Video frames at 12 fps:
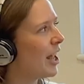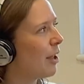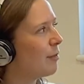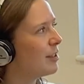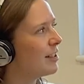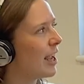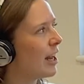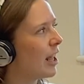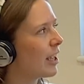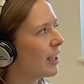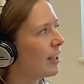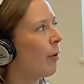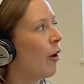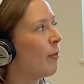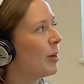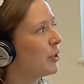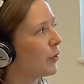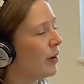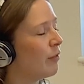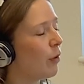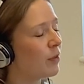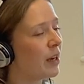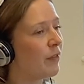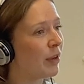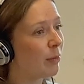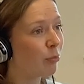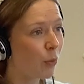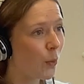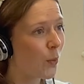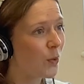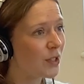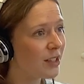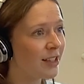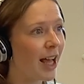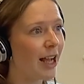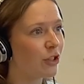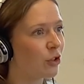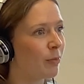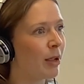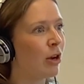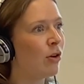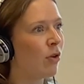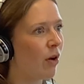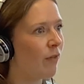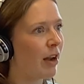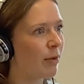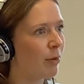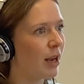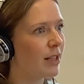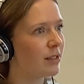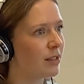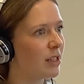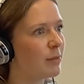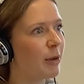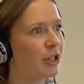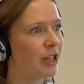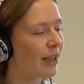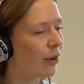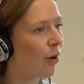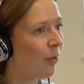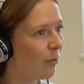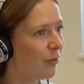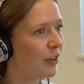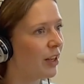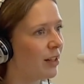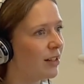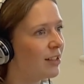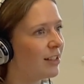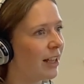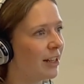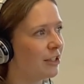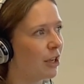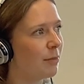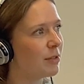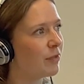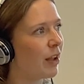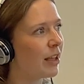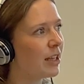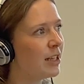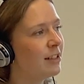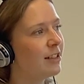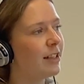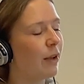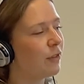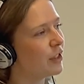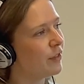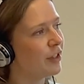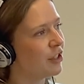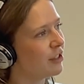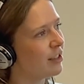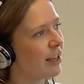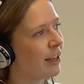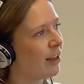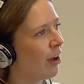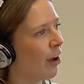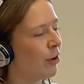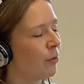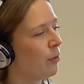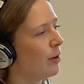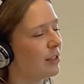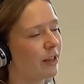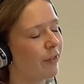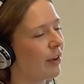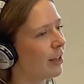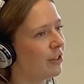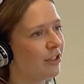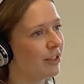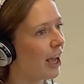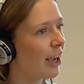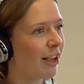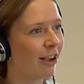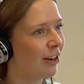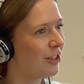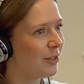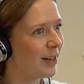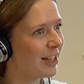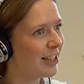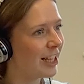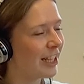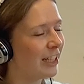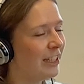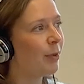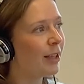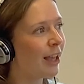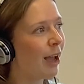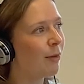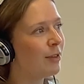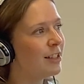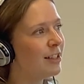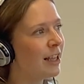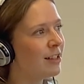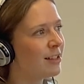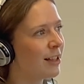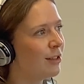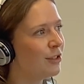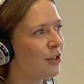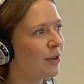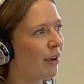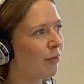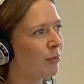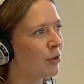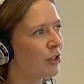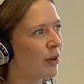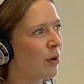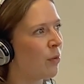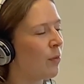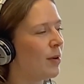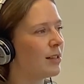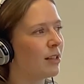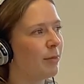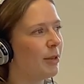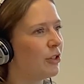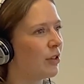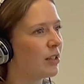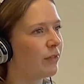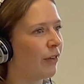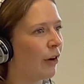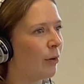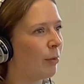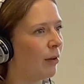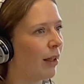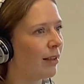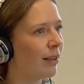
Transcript: And I would say part of my degree involved living abroad. That taught me a lot of valuable lessons, especially in confidence and in terms of self-sufficiency. I always said if I could do that, I can kind of do anything. But yeah, I would say the skills that you get from your degree are always going to be transferable.